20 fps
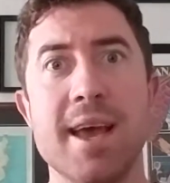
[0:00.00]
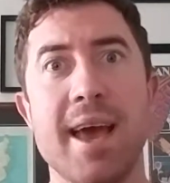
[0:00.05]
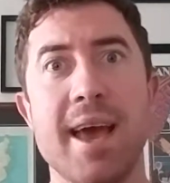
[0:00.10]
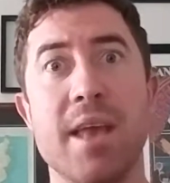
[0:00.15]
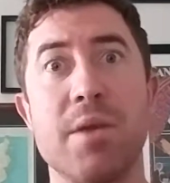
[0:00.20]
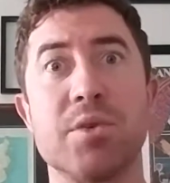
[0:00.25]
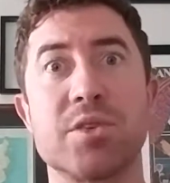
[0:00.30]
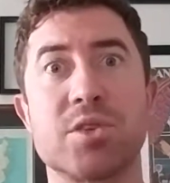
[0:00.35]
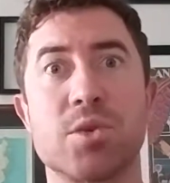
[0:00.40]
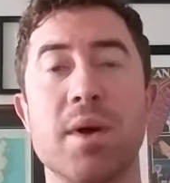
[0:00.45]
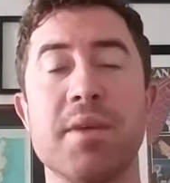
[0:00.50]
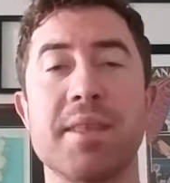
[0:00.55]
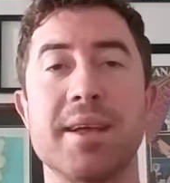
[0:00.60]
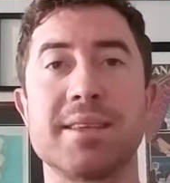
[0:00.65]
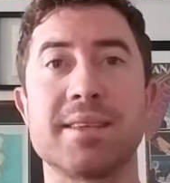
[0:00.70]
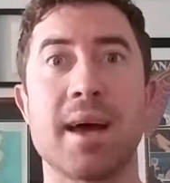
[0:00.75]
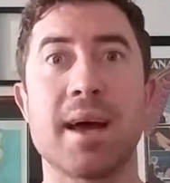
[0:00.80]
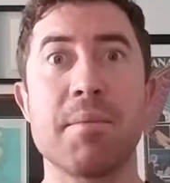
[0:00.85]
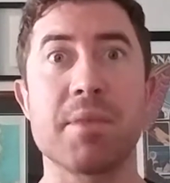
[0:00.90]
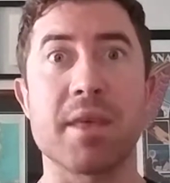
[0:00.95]
And it was around
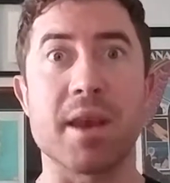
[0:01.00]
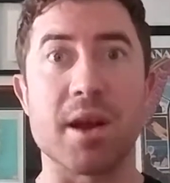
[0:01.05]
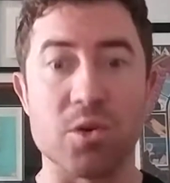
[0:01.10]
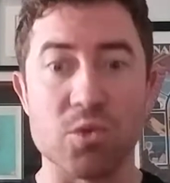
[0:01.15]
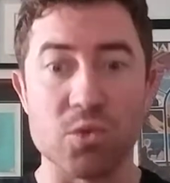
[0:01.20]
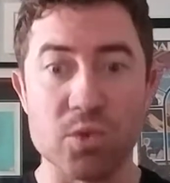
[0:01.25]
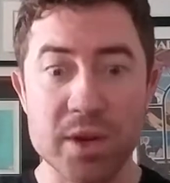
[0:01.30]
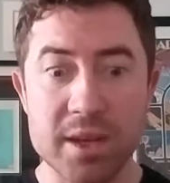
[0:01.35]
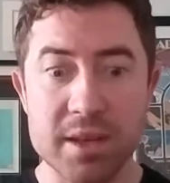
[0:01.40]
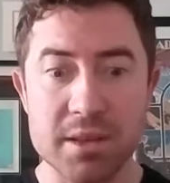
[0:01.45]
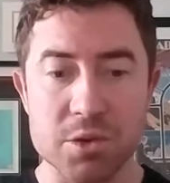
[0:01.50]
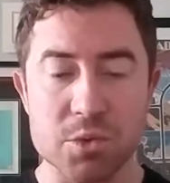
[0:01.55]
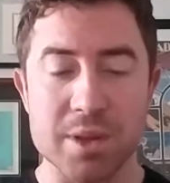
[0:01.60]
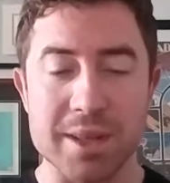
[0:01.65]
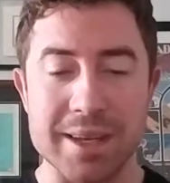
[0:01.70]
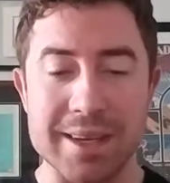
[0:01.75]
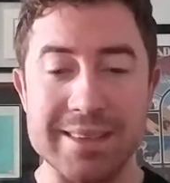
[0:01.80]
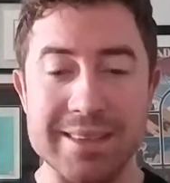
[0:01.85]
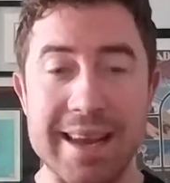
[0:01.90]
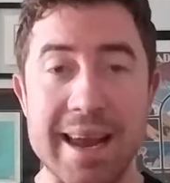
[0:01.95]
that time that I really,
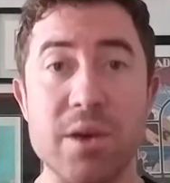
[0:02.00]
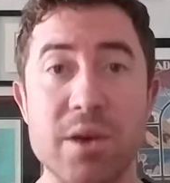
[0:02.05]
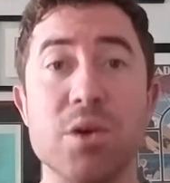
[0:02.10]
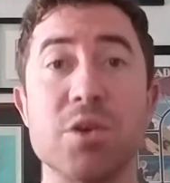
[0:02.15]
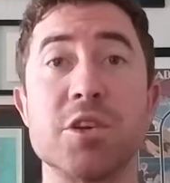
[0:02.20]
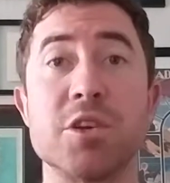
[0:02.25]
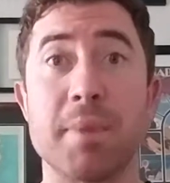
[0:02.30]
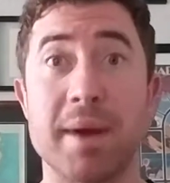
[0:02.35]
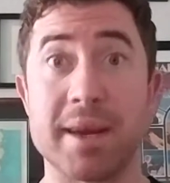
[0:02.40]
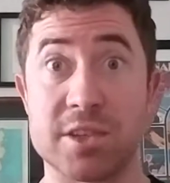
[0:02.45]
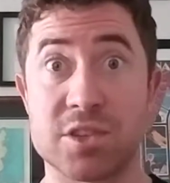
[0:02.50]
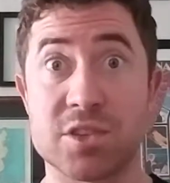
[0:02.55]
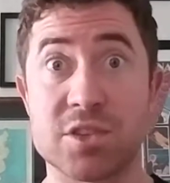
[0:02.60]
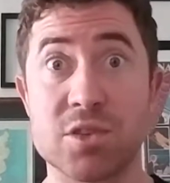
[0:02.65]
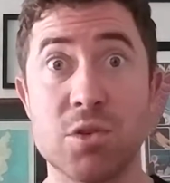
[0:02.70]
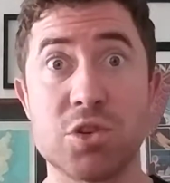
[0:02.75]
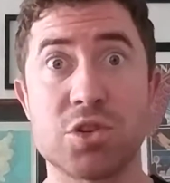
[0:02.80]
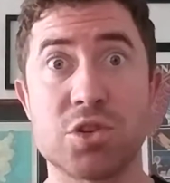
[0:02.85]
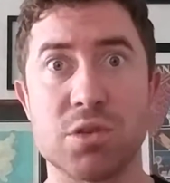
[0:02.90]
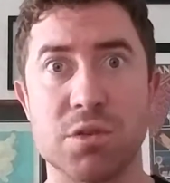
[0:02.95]
really narrowed my
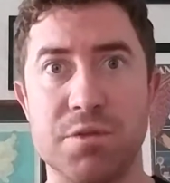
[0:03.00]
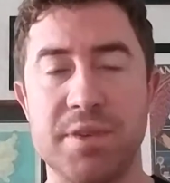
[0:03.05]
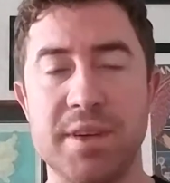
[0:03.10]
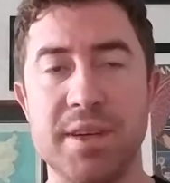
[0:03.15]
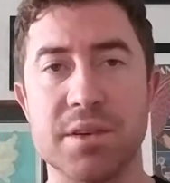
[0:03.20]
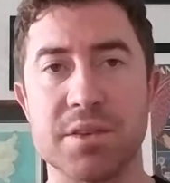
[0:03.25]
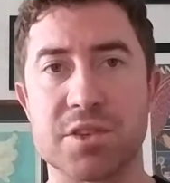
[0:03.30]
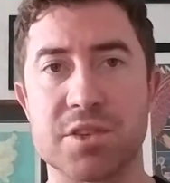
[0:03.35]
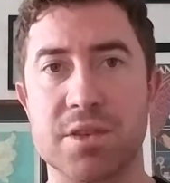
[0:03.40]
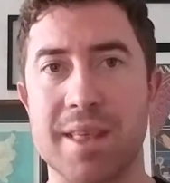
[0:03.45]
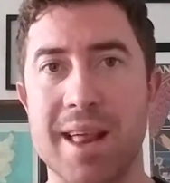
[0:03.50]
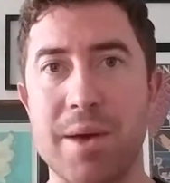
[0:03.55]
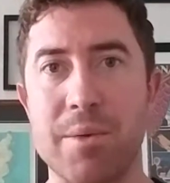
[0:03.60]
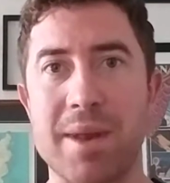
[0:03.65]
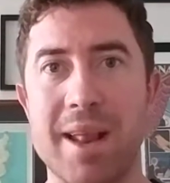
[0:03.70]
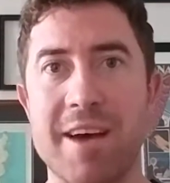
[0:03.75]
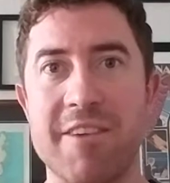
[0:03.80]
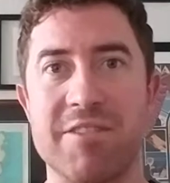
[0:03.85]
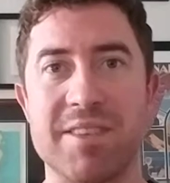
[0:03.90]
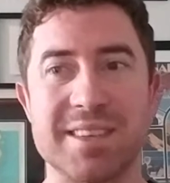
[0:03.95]
social field so that I
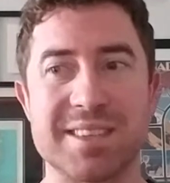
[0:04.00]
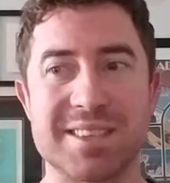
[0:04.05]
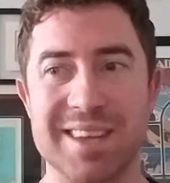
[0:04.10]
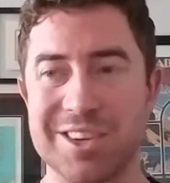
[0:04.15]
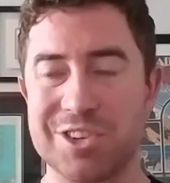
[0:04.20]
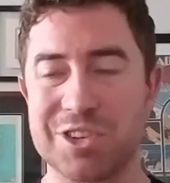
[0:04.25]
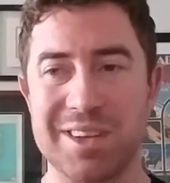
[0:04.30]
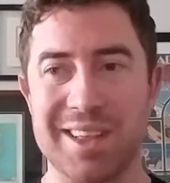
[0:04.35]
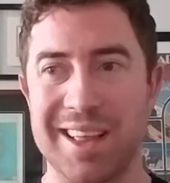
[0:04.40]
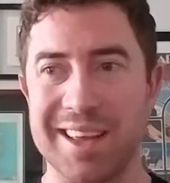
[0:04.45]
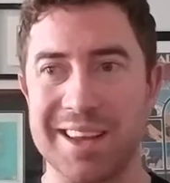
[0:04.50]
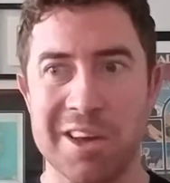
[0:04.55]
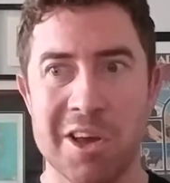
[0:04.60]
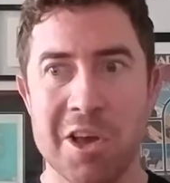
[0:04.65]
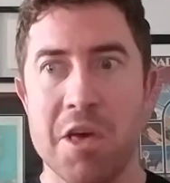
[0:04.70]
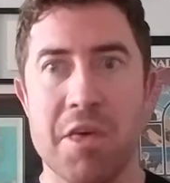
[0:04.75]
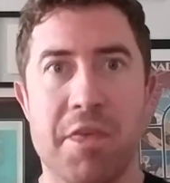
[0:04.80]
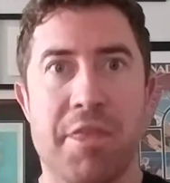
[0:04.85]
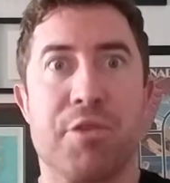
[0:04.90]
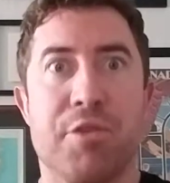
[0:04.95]
would have essentially like
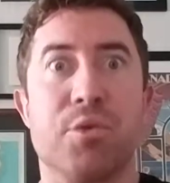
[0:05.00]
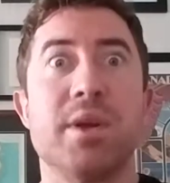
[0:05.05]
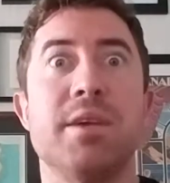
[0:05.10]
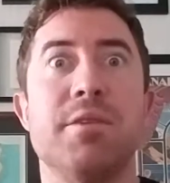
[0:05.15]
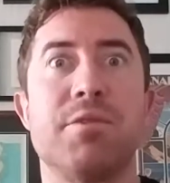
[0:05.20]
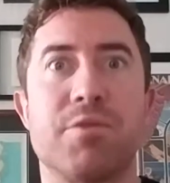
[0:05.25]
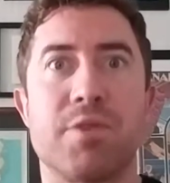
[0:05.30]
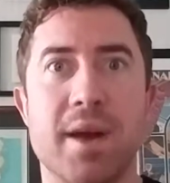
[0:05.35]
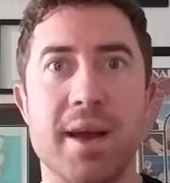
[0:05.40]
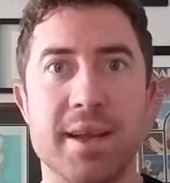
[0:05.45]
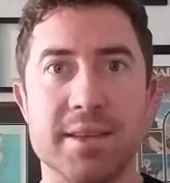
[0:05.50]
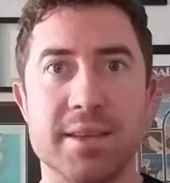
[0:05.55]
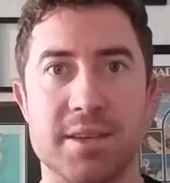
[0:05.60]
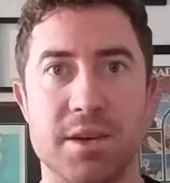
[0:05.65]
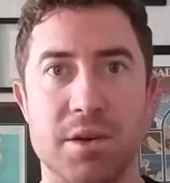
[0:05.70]
three friends,